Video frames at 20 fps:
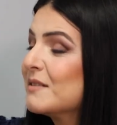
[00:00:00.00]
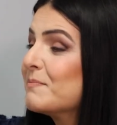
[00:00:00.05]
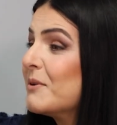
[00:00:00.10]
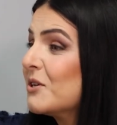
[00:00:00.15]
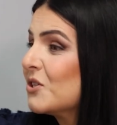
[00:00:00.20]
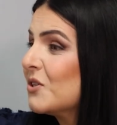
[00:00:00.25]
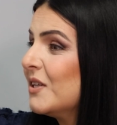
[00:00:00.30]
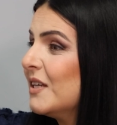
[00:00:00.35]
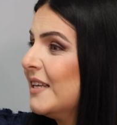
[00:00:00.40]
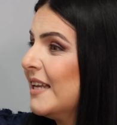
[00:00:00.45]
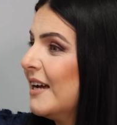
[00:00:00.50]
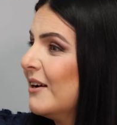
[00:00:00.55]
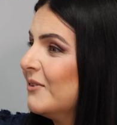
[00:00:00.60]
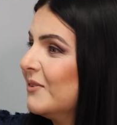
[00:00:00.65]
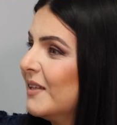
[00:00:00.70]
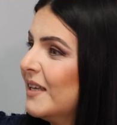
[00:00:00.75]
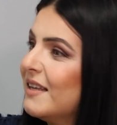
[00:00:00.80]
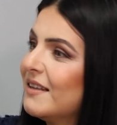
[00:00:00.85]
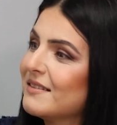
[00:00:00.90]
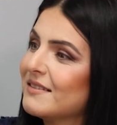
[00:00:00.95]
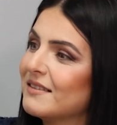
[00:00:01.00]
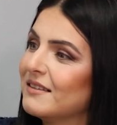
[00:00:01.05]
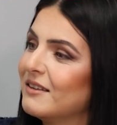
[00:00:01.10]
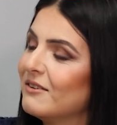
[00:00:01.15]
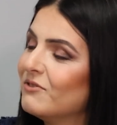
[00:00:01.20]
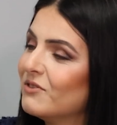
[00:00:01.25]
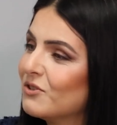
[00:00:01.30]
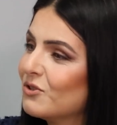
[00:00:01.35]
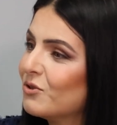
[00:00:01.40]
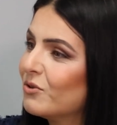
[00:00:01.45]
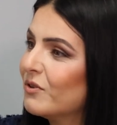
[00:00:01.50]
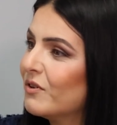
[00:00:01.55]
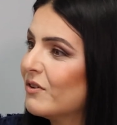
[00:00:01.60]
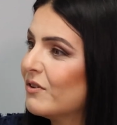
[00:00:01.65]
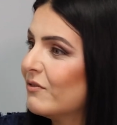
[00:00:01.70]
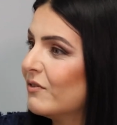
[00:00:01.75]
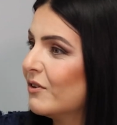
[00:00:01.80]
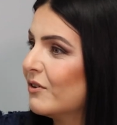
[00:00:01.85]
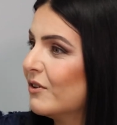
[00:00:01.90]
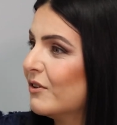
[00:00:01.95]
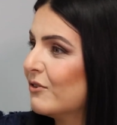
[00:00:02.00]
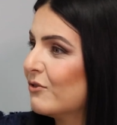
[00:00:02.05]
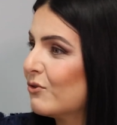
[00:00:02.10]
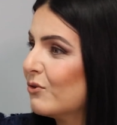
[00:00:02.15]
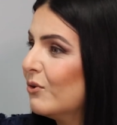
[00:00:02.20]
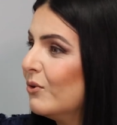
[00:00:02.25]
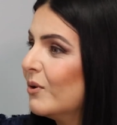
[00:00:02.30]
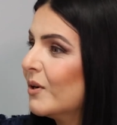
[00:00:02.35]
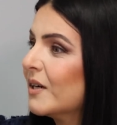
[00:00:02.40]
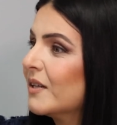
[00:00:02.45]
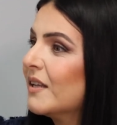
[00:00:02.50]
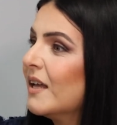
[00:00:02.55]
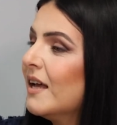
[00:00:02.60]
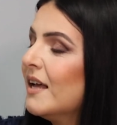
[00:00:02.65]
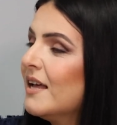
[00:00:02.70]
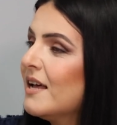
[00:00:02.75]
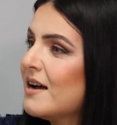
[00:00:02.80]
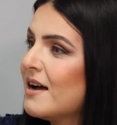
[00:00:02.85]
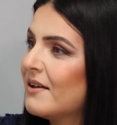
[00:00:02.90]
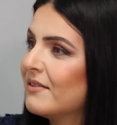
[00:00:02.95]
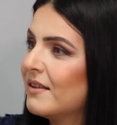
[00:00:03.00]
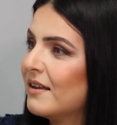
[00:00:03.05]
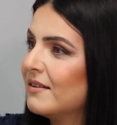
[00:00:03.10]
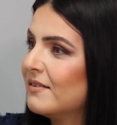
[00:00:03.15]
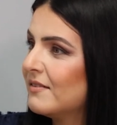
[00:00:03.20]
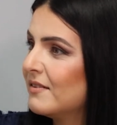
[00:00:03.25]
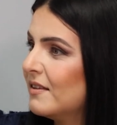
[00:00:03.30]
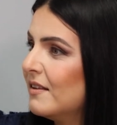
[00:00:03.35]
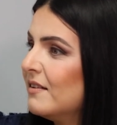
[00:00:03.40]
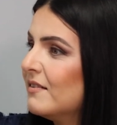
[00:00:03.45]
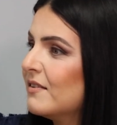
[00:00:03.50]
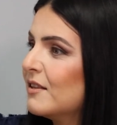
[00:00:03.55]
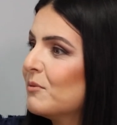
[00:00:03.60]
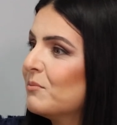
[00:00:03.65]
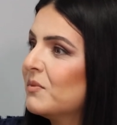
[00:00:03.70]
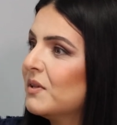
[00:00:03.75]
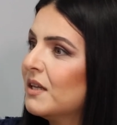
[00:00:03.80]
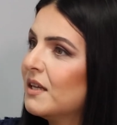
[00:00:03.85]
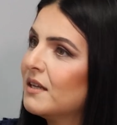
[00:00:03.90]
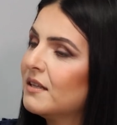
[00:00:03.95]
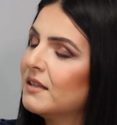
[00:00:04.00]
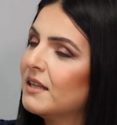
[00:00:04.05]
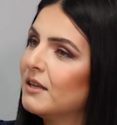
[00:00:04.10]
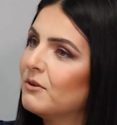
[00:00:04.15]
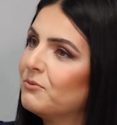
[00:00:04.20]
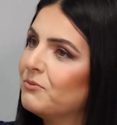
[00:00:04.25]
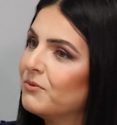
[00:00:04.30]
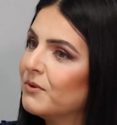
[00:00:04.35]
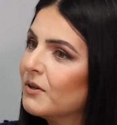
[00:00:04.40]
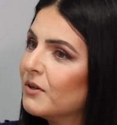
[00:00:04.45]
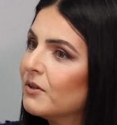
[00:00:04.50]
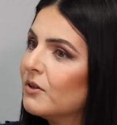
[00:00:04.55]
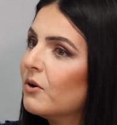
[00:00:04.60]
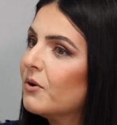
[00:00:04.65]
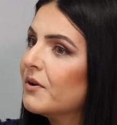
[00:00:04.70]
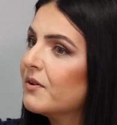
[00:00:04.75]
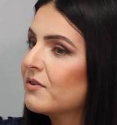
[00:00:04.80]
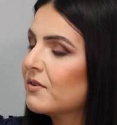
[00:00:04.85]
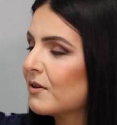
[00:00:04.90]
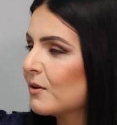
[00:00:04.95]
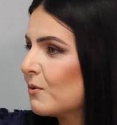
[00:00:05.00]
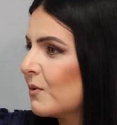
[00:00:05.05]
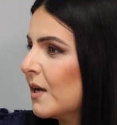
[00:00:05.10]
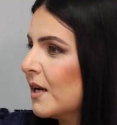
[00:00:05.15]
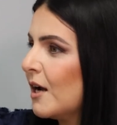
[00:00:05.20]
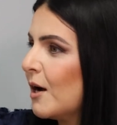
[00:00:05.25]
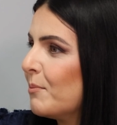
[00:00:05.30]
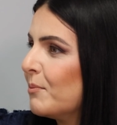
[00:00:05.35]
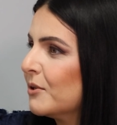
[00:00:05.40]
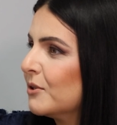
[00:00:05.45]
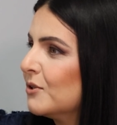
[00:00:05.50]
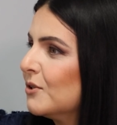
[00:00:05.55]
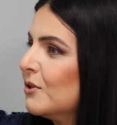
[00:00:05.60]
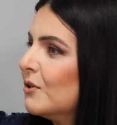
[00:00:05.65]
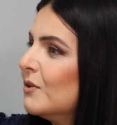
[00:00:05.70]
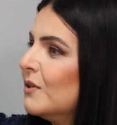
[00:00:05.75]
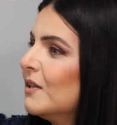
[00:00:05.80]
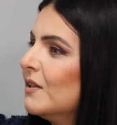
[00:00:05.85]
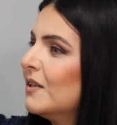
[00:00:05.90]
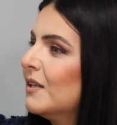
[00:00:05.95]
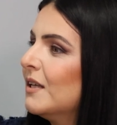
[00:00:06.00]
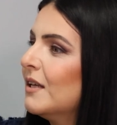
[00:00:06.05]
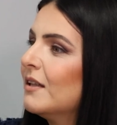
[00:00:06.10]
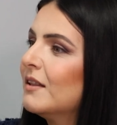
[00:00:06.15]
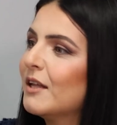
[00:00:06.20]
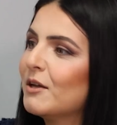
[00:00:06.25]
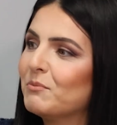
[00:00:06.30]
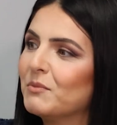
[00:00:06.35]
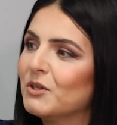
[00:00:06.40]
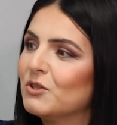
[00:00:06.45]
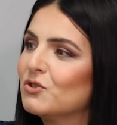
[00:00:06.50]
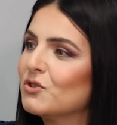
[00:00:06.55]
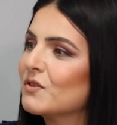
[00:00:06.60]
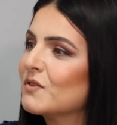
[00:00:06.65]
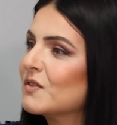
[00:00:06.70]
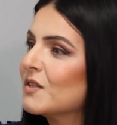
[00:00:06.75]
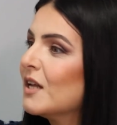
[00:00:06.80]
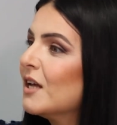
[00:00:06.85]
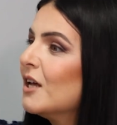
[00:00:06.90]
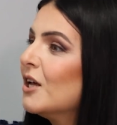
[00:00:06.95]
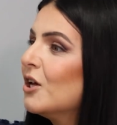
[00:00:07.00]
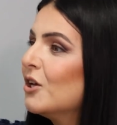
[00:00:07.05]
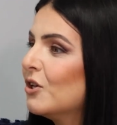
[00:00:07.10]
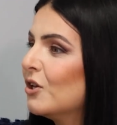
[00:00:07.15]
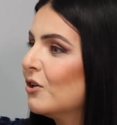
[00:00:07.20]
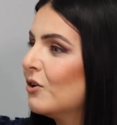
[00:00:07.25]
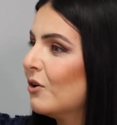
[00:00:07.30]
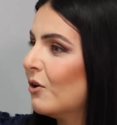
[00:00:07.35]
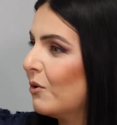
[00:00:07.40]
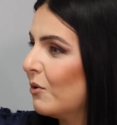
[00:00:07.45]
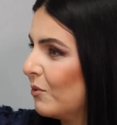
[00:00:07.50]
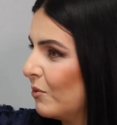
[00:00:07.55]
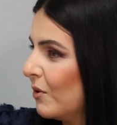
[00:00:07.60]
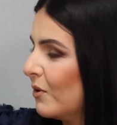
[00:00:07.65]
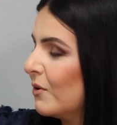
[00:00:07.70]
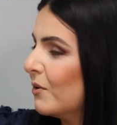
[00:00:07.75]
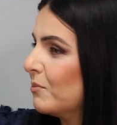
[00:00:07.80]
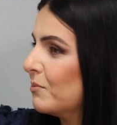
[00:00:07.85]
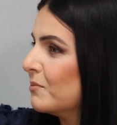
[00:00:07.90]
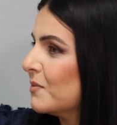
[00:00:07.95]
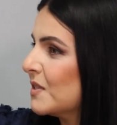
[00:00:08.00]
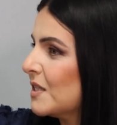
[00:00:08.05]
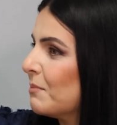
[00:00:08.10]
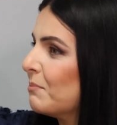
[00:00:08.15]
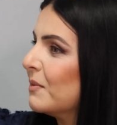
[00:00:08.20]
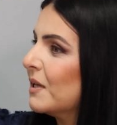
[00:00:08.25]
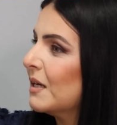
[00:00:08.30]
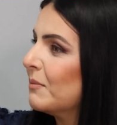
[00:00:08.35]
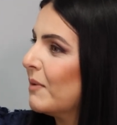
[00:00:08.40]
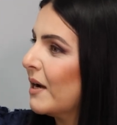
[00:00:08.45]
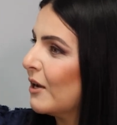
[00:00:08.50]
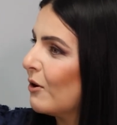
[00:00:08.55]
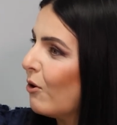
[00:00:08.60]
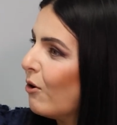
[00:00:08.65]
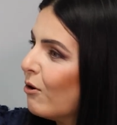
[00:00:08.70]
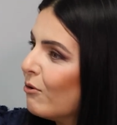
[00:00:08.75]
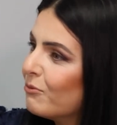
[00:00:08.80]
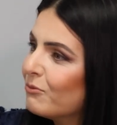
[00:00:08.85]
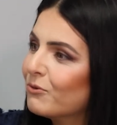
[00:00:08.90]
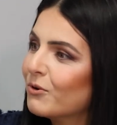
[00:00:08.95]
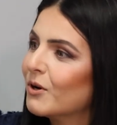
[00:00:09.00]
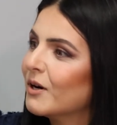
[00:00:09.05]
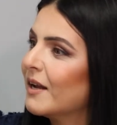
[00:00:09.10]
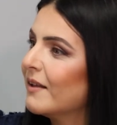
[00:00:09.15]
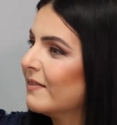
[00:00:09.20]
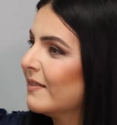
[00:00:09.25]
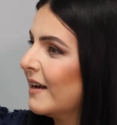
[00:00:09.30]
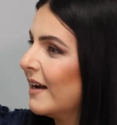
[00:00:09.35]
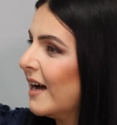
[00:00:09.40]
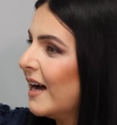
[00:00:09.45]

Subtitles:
especially nowadays. The inventory is very short, and they see something, they feel, oh, it's a great opportunity, let me just, submit my offer at the